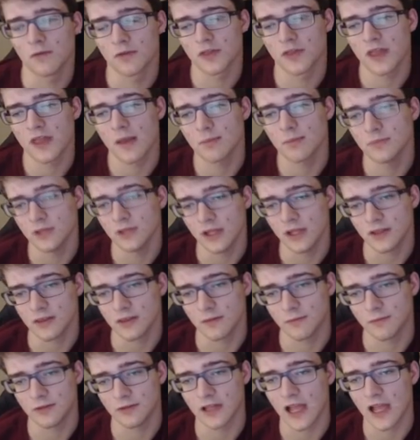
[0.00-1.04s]
for them, like
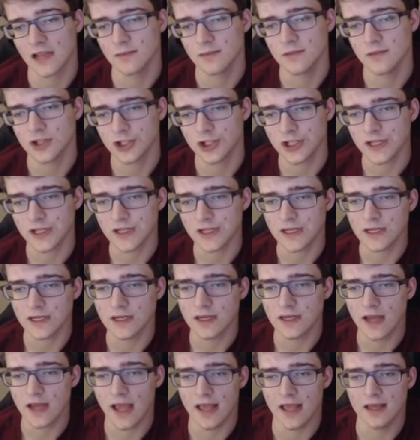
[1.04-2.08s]
the Flying
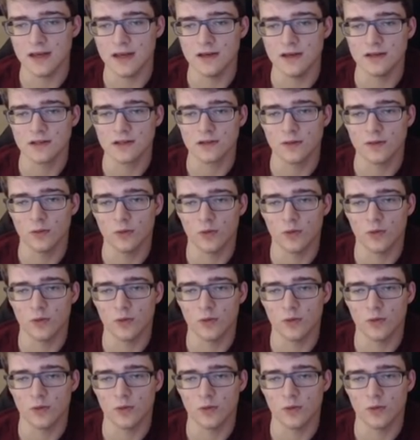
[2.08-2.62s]
Machine and,